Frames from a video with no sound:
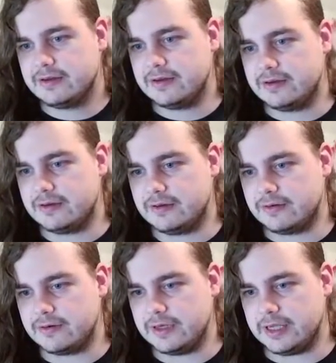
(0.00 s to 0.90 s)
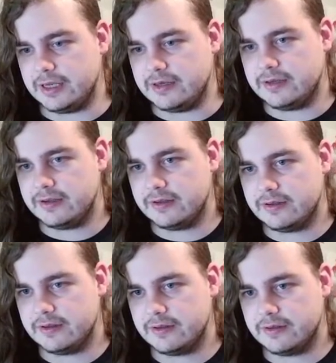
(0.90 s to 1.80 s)
All right.
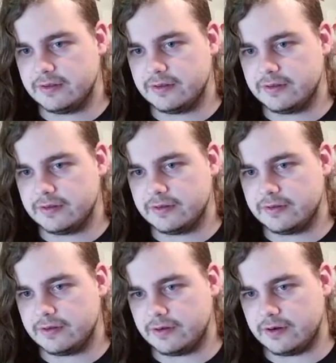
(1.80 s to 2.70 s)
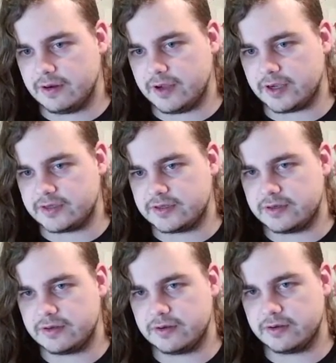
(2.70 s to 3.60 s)
Next
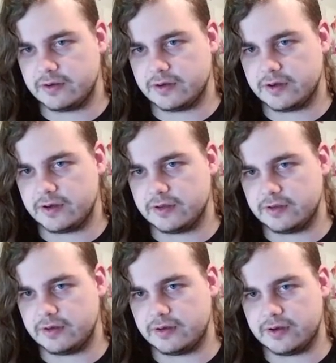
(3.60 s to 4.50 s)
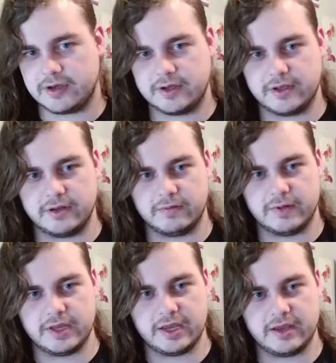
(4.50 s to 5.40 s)
on the docket, we
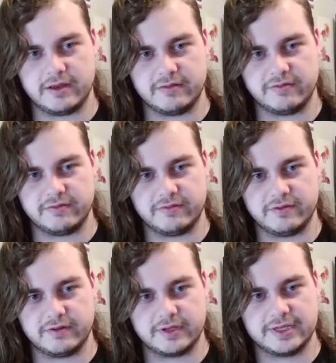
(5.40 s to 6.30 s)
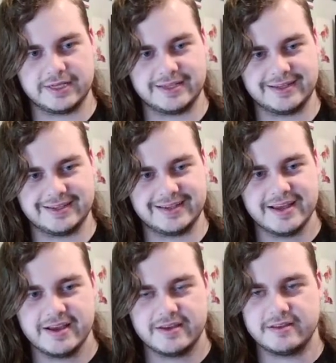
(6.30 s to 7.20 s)
have
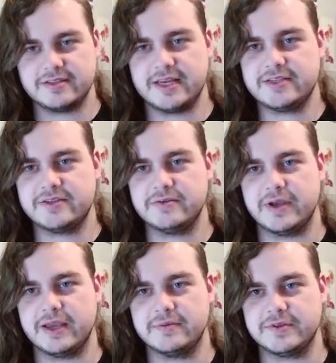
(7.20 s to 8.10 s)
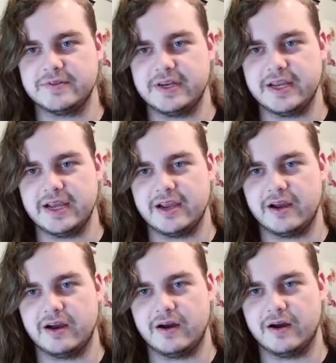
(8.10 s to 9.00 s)
these last 2 games of the day
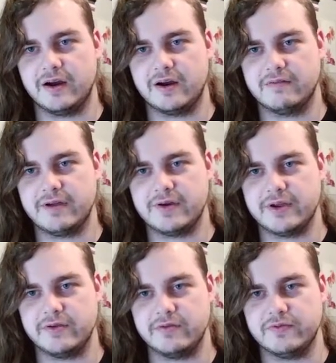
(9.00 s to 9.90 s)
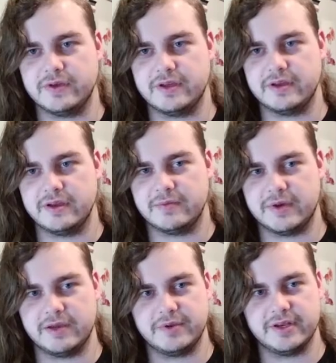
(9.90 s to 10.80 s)
are very goofy, in my
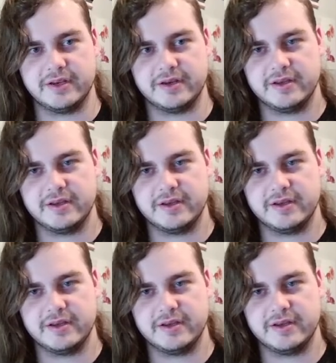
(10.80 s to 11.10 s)
opinion.